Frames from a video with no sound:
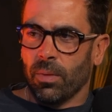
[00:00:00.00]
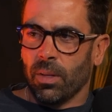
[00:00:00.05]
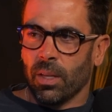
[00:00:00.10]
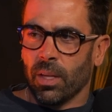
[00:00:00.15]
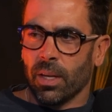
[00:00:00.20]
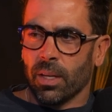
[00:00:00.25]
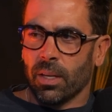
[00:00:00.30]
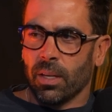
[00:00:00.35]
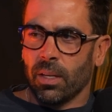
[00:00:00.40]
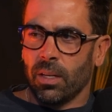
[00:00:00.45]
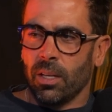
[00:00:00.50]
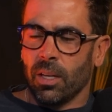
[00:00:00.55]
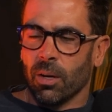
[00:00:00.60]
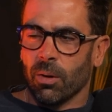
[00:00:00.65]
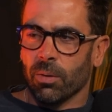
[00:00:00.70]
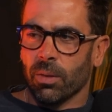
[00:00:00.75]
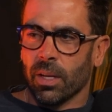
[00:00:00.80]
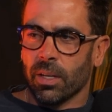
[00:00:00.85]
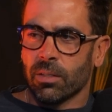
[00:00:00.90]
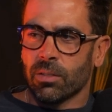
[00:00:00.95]
like
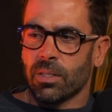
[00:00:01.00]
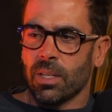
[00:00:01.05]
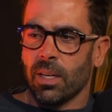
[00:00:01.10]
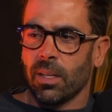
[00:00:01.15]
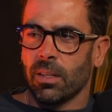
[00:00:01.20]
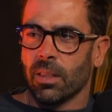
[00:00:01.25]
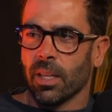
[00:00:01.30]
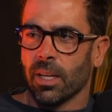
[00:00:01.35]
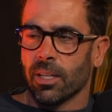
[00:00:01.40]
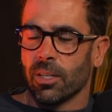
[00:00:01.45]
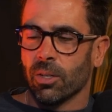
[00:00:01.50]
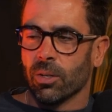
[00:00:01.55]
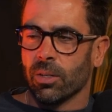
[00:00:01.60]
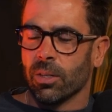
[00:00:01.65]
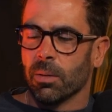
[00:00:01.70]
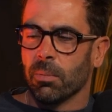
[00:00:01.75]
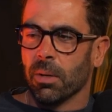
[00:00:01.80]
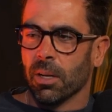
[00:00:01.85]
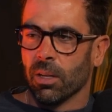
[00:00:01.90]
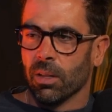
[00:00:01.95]
say like you're
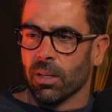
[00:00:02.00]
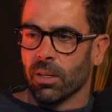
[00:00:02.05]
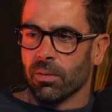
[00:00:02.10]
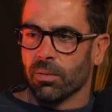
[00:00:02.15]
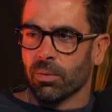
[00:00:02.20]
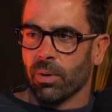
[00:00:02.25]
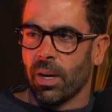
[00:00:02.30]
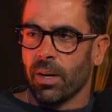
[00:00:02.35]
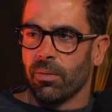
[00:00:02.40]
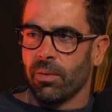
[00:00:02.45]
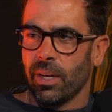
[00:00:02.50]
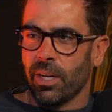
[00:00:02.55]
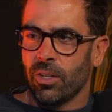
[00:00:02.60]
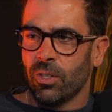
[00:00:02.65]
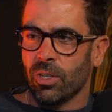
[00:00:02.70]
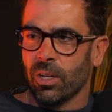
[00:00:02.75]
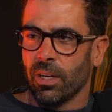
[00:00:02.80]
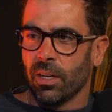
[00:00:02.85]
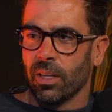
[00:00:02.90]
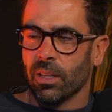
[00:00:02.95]
in the middle of
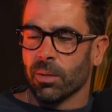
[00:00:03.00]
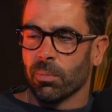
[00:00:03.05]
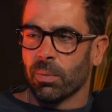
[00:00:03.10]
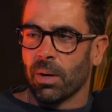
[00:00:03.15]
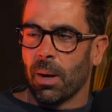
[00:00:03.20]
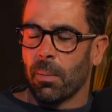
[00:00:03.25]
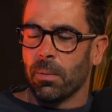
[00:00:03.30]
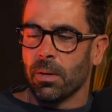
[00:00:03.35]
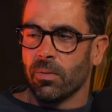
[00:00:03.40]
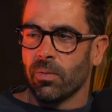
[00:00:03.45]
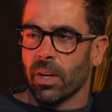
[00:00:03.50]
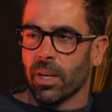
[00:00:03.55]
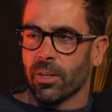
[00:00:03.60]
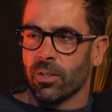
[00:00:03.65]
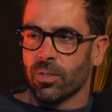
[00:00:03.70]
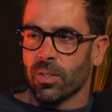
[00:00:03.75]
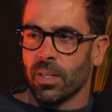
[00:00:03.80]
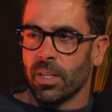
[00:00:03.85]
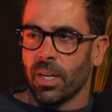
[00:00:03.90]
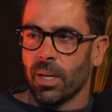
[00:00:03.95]
renovation and the property
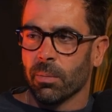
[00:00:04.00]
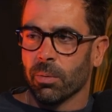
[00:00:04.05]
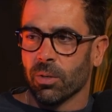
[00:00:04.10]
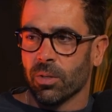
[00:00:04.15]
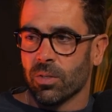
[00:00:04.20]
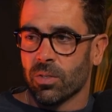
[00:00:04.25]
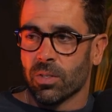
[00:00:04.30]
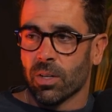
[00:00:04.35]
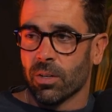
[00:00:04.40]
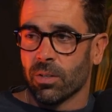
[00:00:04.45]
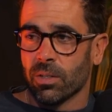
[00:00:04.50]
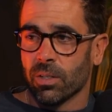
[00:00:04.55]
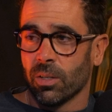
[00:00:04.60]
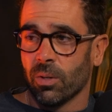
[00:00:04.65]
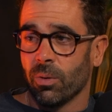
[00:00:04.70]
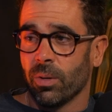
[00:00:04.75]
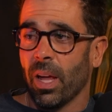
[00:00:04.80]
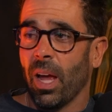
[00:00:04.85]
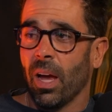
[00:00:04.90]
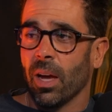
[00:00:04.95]
values in the neighborhood start to
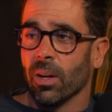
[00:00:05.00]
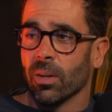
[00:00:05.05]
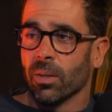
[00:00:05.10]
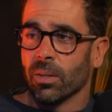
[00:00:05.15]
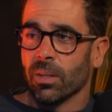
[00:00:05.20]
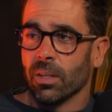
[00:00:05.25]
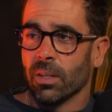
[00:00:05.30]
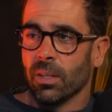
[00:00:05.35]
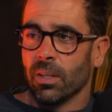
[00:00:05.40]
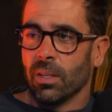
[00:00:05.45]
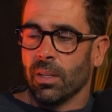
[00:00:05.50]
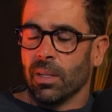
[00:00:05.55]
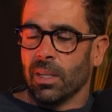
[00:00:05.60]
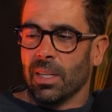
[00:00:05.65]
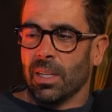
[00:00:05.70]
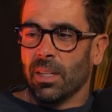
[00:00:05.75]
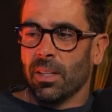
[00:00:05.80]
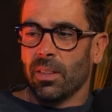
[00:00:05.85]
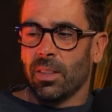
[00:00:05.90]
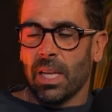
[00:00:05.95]
go down.
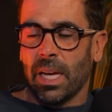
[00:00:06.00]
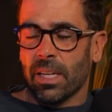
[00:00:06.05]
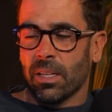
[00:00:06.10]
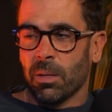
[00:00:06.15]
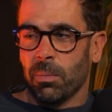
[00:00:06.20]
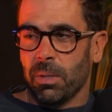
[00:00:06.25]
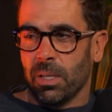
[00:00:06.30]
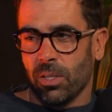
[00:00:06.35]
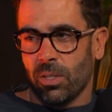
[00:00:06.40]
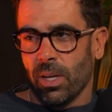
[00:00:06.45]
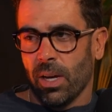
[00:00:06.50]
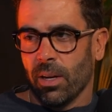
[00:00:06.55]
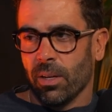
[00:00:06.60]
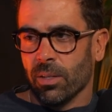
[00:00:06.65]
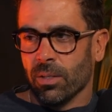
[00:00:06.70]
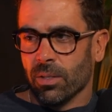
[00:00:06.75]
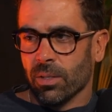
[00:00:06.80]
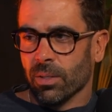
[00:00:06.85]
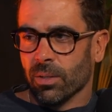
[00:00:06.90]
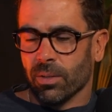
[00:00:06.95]
That can be a
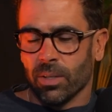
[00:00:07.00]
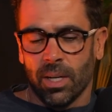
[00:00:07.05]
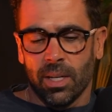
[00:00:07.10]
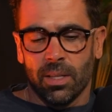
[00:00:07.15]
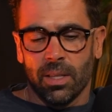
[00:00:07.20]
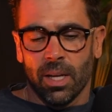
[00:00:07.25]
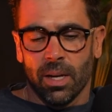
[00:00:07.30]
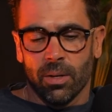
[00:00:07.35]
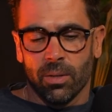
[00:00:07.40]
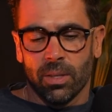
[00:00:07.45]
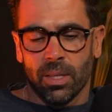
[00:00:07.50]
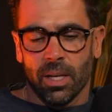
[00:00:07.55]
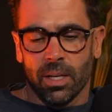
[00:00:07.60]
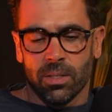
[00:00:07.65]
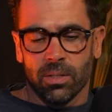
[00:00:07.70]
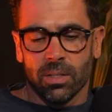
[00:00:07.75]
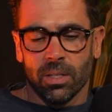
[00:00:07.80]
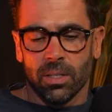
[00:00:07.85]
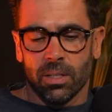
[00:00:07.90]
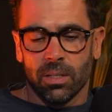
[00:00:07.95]
challenge, right?
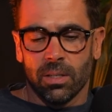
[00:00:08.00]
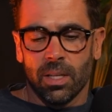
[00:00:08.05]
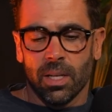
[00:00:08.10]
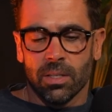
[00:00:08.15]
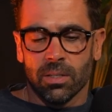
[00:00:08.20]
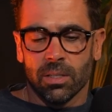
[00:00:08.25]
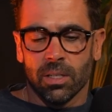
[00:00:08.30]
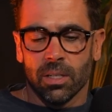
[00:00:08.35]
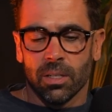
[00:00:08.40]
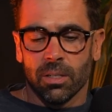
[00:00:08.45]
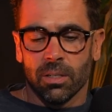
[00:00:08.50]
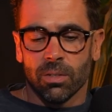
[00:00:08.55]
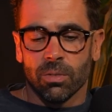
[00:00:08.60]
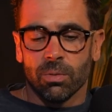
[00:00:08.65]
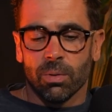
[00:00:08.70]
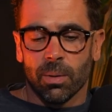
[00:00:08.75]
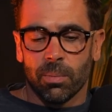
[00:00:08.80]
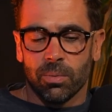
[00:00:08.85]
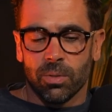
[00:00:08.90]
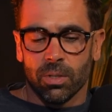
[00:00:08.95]
That's gonna
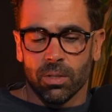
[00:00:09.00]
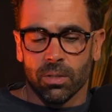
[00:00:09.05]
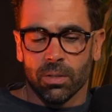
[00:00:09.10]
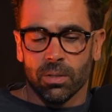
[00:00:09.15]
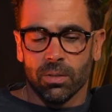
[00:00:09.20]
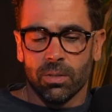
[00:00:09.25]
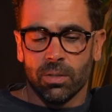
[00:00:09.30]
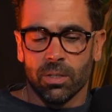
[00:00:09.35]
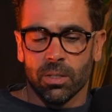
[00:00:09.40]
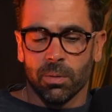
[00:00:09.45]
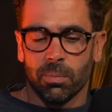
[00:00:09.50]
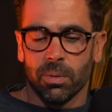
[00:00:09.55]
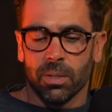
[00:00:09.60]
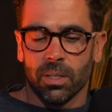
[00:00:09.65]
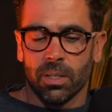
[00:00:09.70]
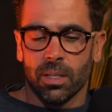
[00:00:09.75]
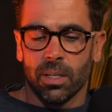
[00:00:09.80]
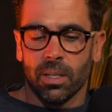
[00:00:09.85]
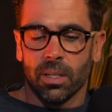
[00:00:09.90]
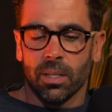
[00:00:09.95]
disrupt your
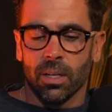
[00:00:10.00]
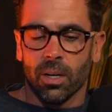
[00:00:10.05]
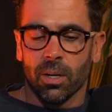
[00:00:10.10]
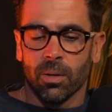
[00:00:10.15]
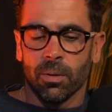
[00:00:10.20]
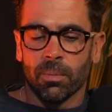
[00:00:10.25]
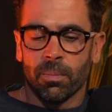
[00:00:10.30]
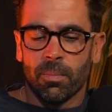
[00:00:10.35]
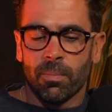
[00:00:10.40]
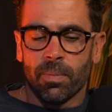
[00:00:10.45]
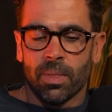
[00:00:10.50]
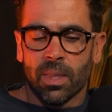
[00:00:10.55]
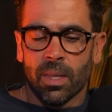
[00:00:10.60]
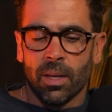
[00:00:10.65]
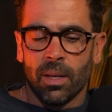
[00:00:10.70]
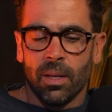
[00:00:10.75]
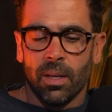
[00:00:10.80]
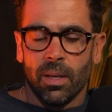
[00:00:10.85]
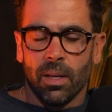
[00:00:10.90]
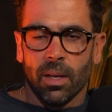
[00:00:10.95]
ability to
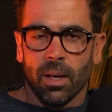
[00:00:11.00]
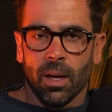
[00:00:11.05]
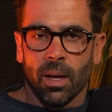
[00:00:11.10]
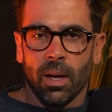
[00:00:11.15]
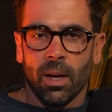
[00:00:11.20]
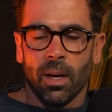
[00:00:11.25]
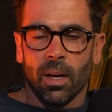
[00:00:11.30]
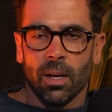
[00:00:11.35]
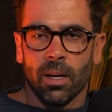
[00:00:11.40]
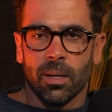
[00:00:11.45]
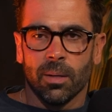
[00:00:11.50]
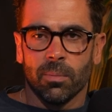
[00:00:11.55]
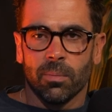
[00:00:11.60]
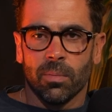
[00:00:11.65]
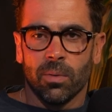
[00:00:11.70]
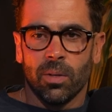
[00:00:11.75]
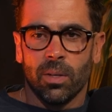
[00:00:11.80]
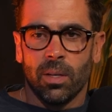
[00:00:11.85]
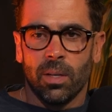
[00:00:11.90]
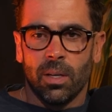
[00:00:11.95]
go.